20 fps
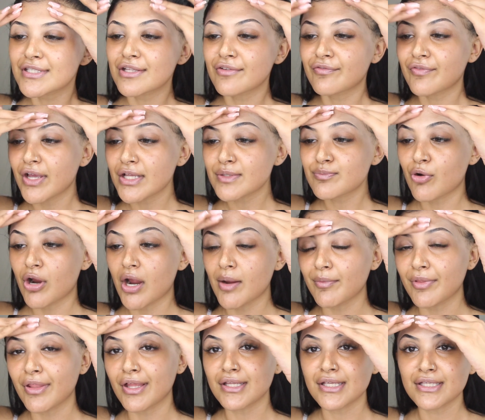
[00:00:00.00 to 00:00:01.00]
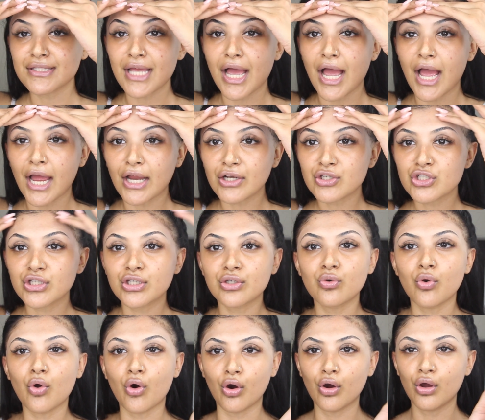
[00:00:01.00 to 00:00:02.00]
is the first primer that it's actually
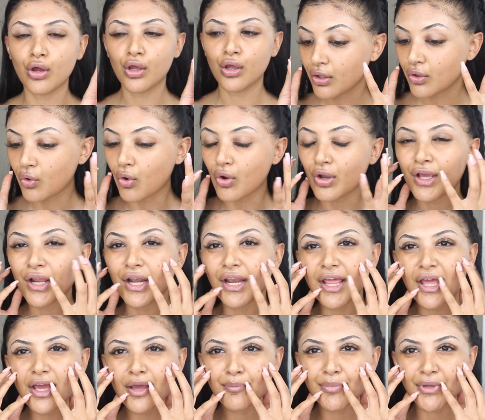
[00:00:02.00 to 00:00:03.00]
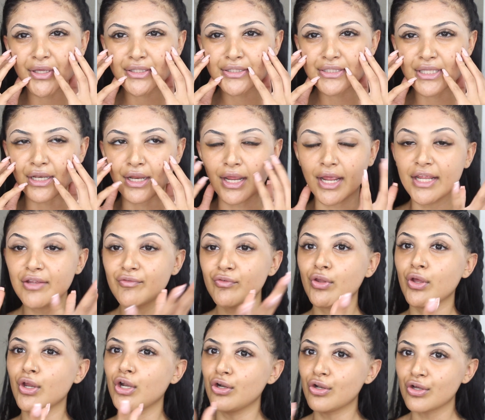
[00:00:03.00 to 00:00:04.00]
not got glitter bits in it, even
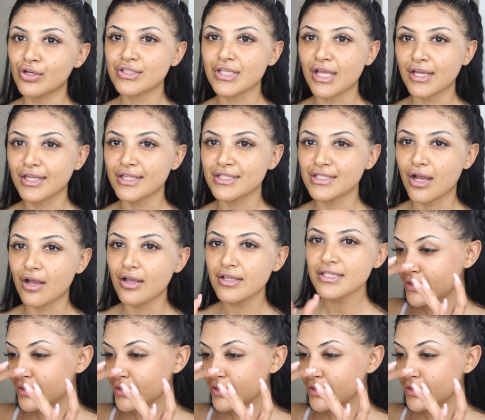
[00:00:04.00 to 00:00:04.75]
though it looks like it does.